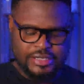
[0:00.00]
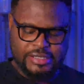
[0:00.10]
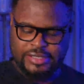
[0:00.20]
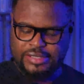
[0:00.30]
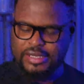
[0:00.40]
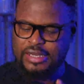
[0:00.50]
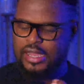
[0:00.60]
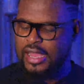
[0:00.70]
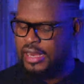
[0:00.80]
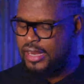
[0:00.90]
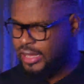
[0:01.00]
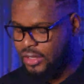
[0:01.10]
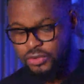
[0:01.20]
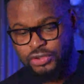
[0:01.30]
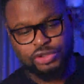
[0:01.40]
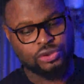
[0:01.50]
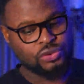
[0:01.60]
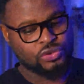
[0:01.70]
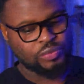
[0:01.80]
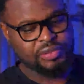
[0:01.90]
This
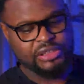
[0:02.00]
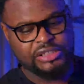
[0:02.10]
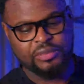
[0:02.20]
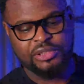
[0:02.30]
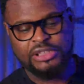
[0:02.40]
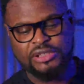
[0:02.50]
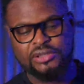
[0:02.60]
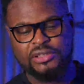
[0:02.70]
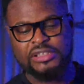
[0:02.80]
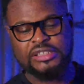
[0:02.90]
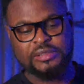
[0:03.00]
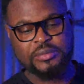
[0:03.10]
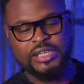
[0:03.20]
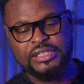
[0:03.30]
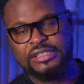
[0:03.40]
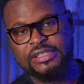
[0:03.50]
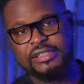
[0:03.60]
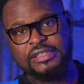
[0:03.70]
allows you to print money on demand.